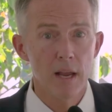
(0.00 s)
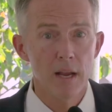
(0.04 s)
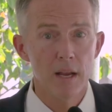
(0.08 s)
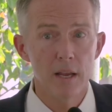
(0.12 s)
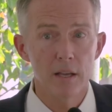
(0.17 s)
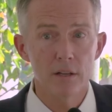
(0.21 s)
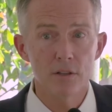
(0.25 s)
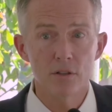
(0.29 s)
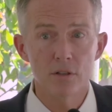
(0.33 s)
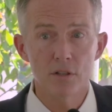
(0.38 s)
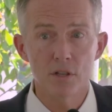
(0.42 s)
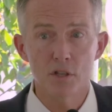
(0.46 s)

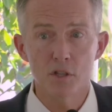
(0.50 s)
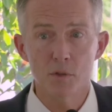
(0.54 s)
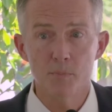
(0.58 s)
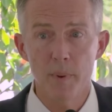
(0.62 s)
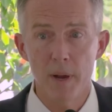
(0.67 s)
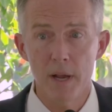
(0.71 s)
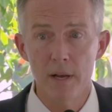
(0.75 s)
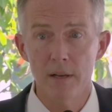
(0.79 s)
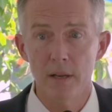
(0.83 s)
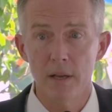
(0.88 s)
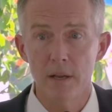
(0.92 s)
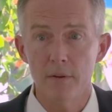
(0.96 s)
gets to
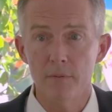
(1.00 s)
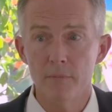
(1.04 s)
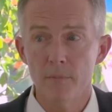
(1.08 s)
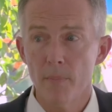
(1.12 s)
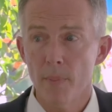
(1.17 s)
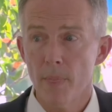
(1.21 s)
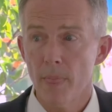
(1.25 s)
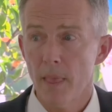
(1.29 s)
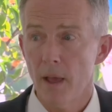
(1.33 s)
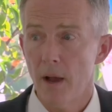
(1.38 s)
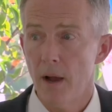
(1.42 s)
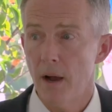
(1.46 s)
spend it
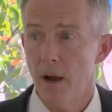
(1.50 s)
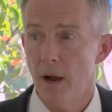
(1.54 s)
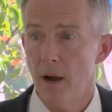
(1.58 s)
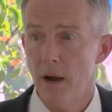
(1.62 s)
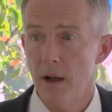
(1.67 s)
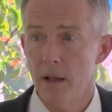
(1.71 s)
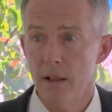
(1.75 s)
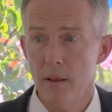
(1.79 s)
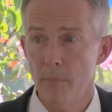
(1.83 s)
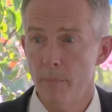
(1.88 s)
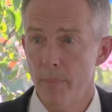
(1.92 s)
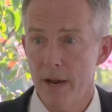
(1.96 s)

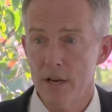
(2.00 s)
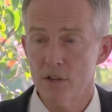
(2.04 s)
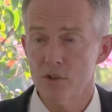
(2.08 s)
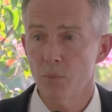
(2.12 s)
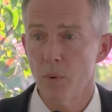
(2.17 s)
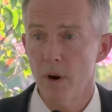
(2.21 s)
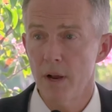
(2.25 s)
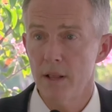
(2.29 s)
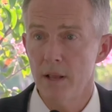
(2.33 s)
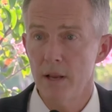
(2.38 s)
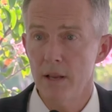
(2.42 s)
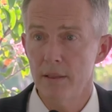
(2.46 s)
in the best
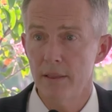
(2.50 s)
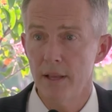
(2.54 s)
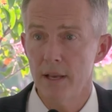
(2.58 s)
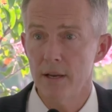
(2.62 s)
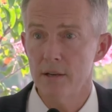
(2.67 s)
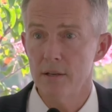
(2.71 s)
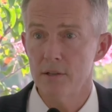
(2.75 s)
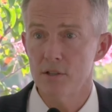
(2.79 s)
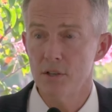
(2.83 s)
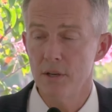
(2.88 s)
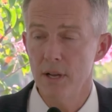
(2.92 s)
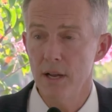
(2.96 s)
way that he
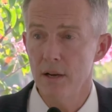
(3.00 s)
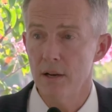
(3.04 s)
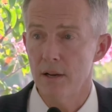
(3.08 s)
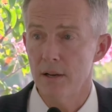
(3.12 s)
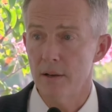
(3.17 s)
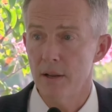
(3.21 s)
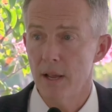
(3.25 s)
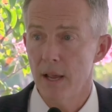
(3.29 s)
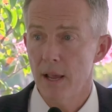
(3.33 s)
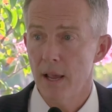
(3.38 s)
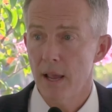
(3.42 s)
thinks is needed.